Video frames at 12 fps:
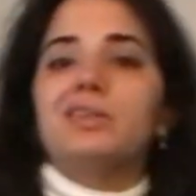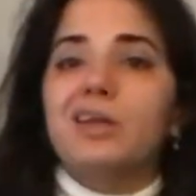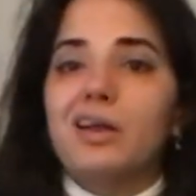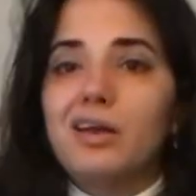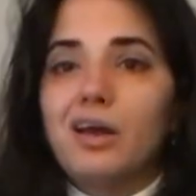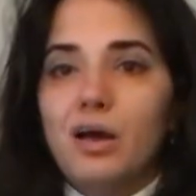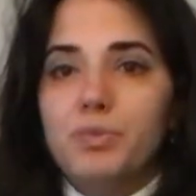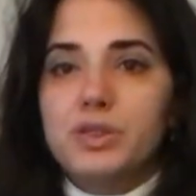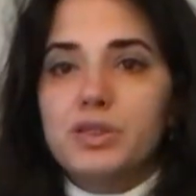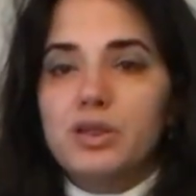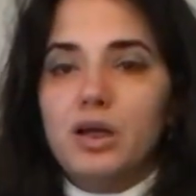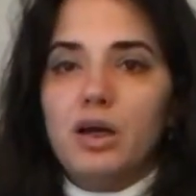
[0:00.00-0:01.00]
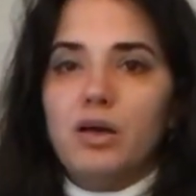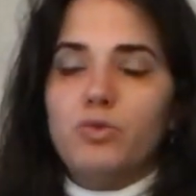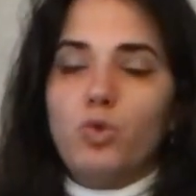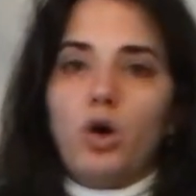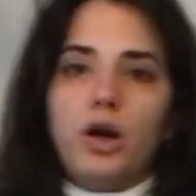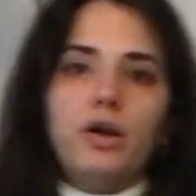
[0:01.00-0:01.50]
10 cups of
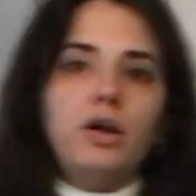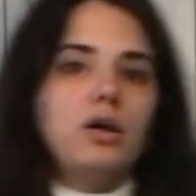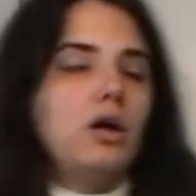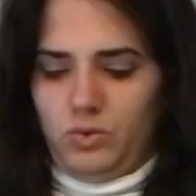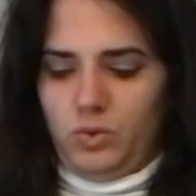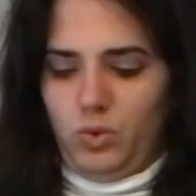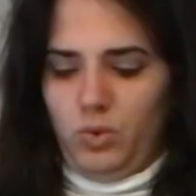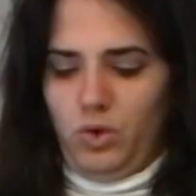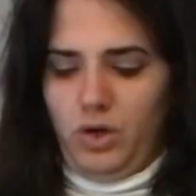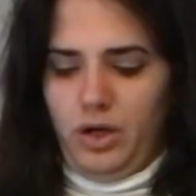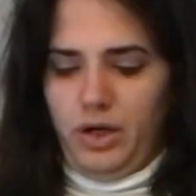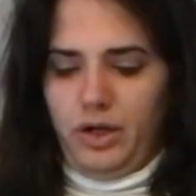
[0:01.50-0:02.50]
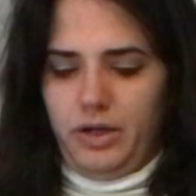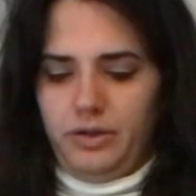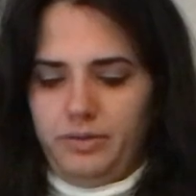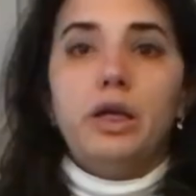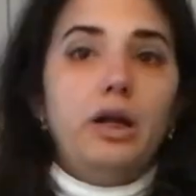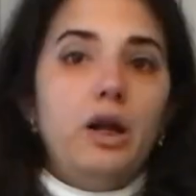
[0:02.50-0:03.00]
water. One,
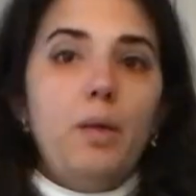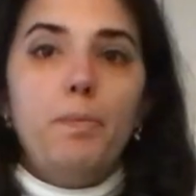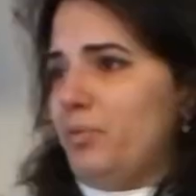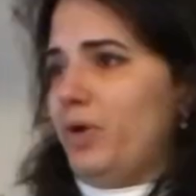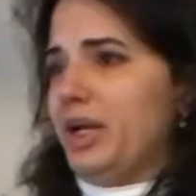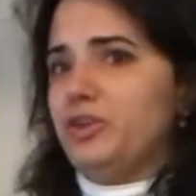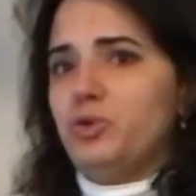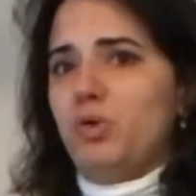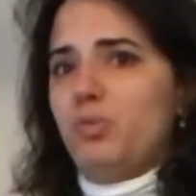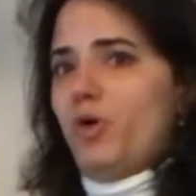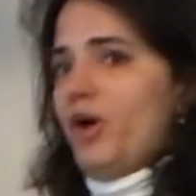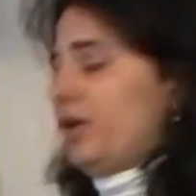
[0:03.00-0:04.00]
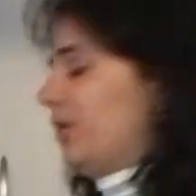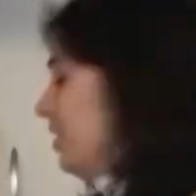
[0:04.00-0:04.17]
heat it up, bring to a boil.